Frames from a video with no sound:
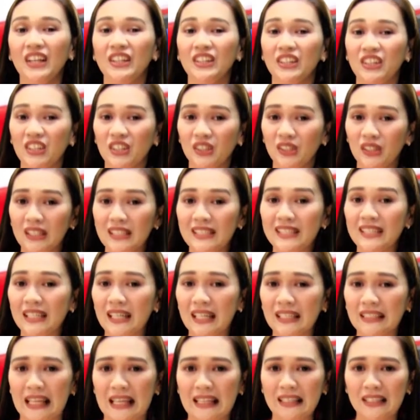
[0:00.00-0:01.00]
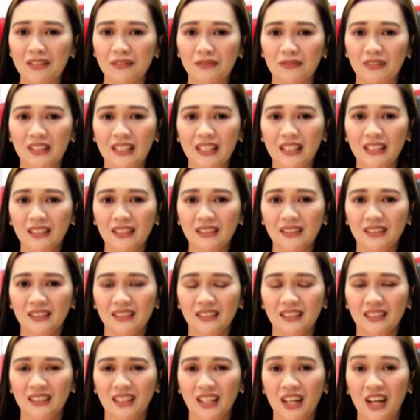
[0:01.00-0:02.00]
Do you listen attentively?
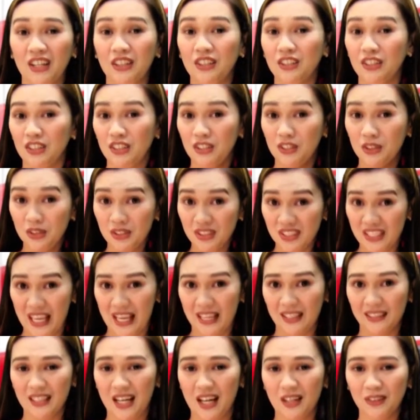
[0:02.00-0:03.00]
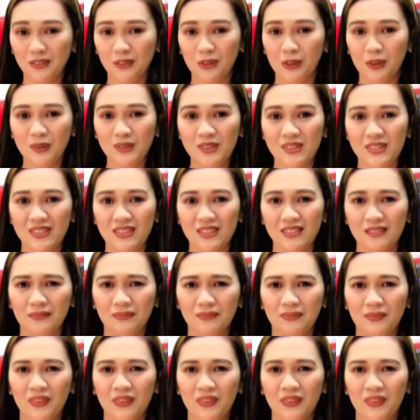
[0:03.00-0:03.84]
Do you take down notes?